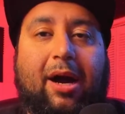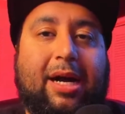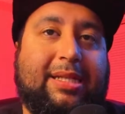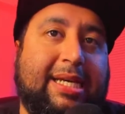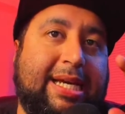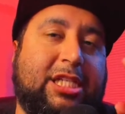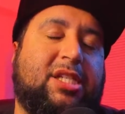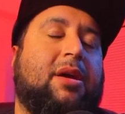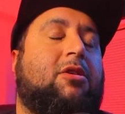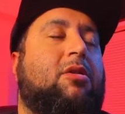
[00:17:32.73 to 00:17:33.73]
are
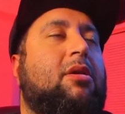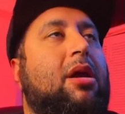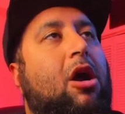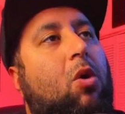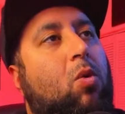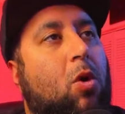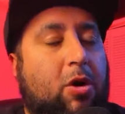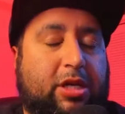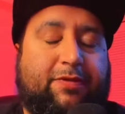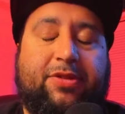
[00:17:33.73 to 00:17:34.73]
these
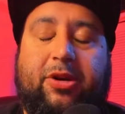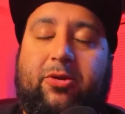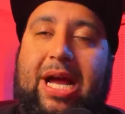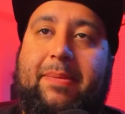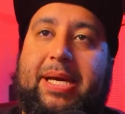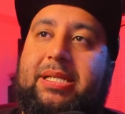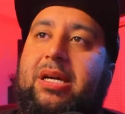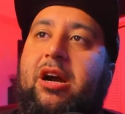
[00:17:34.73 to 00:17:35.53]
awards from the Grammys